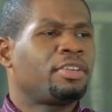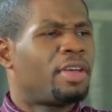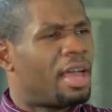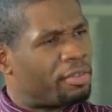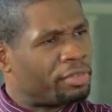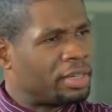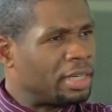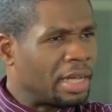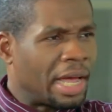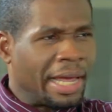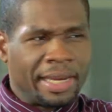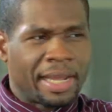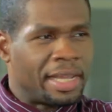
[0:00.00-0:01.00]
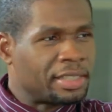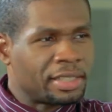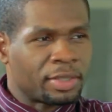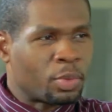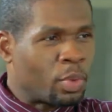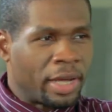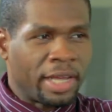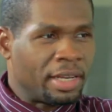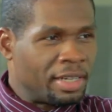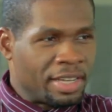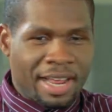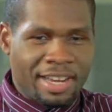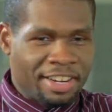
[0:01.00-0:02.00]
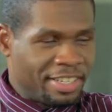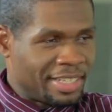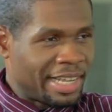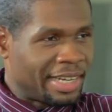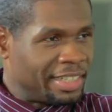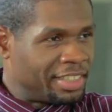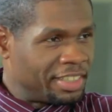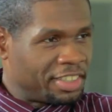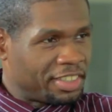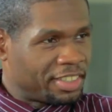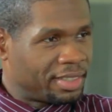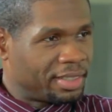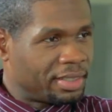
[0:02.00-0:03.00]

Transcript: Do you have any idea as to why there's that distinction?